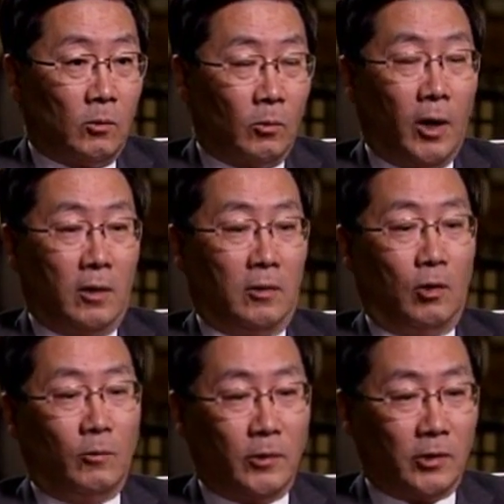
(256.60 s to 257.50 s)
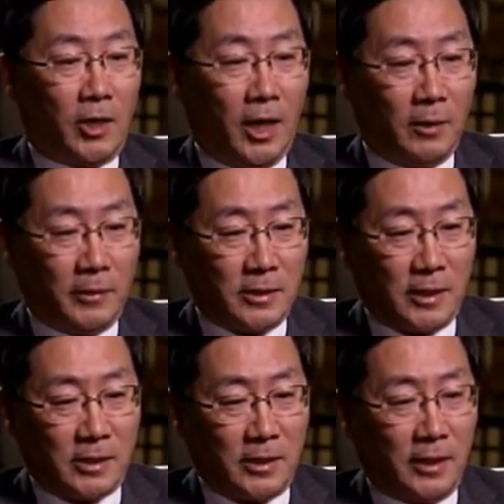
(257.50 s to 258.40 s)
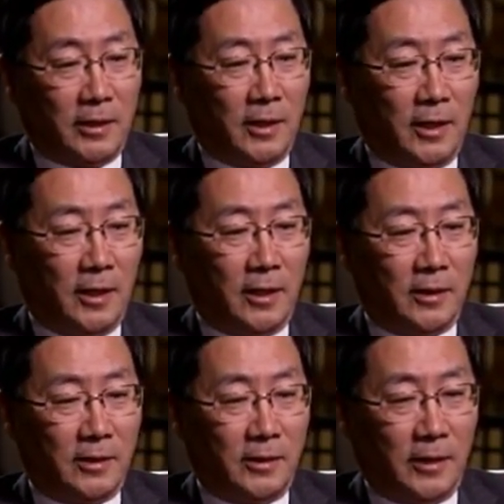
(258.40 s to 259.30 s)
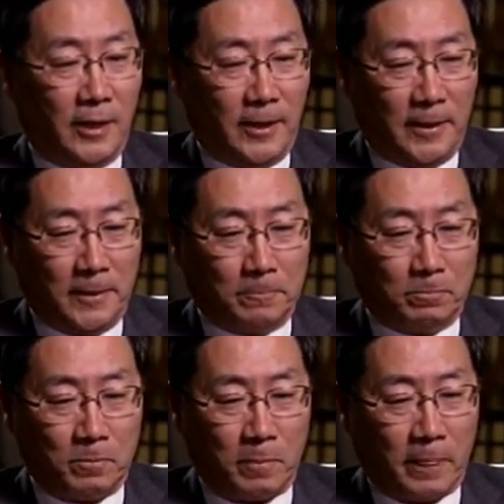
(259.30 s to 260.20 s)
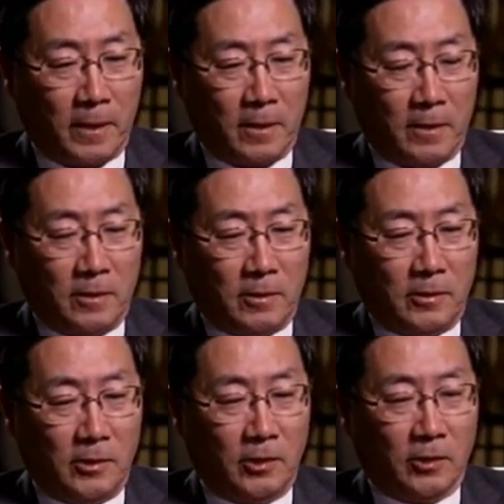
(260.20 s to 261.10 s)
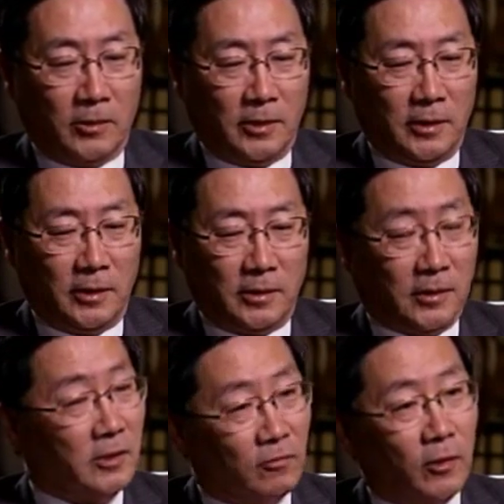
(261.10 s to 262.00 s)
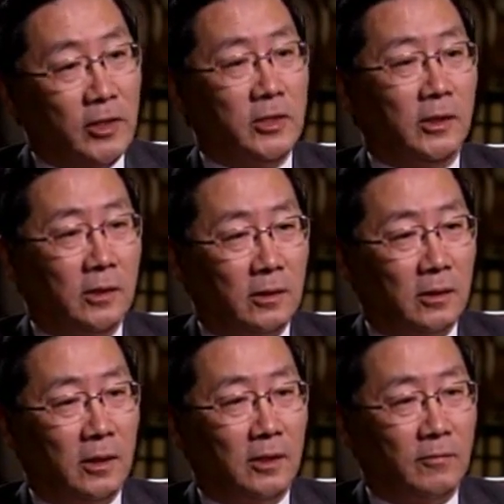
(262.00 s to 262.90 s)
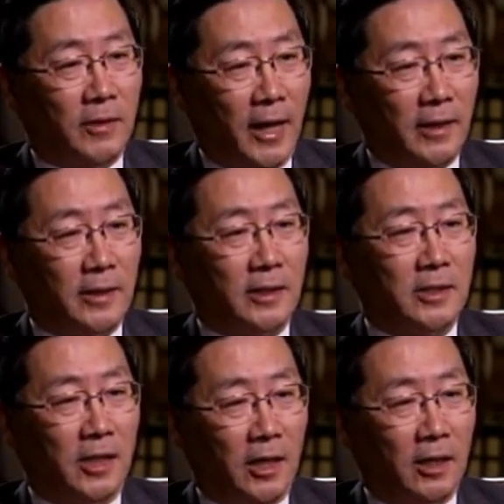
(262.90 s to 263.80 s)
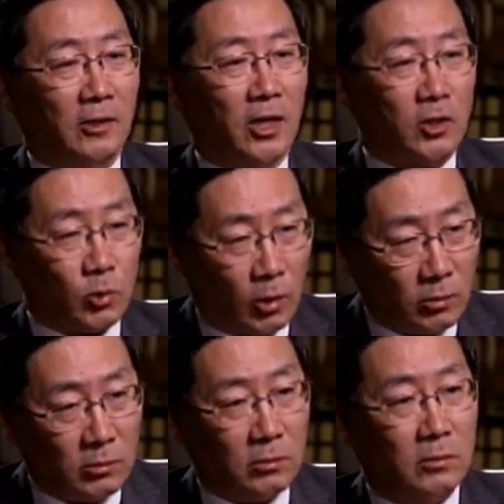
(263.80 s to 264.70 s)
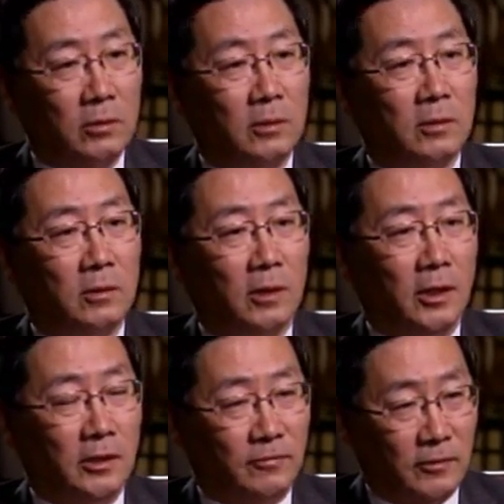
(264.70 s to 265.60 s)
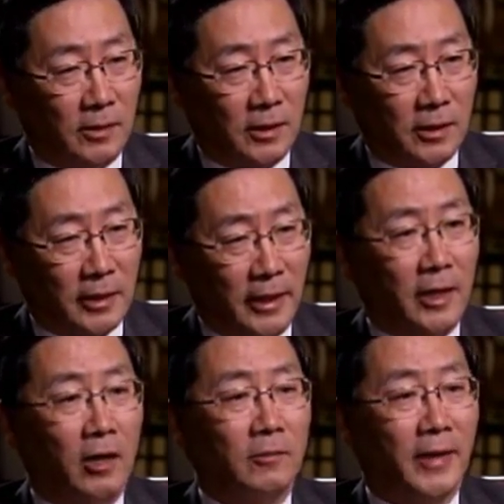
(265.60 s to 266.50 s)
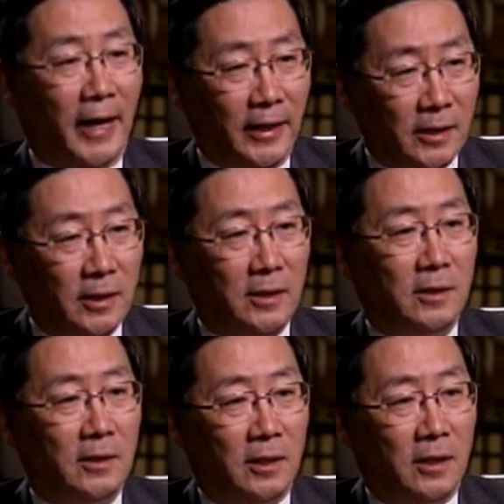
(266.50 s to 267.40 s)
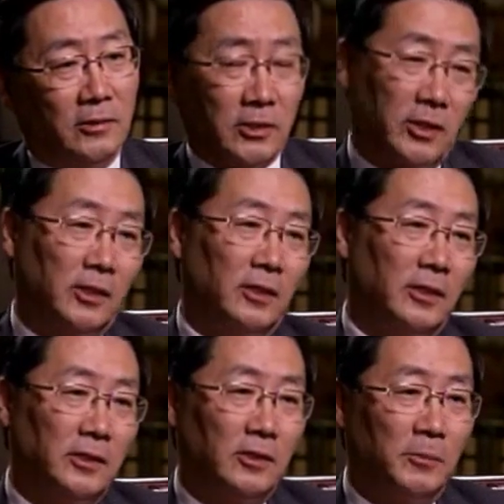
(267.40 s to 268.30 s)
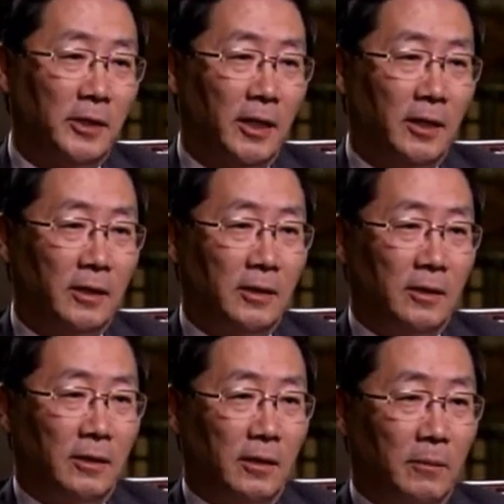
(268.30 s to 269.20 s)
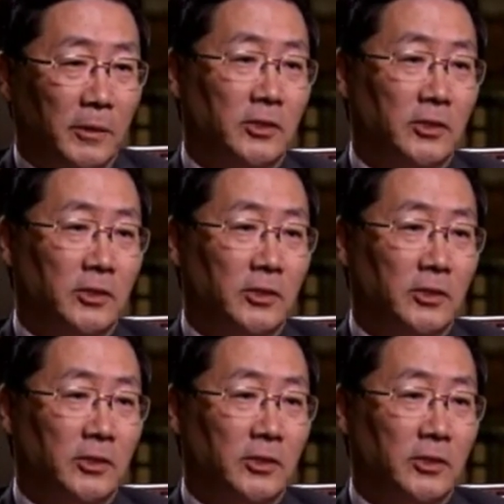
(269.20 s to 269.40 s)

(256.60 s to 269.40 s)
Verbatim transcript: Well, overall economy, as I said, uh, the, um, you know, the, the, the inflation, uh, if that thing is not under control, uh, if uh, getting out of hand, uh, that suddenly uh, uh, but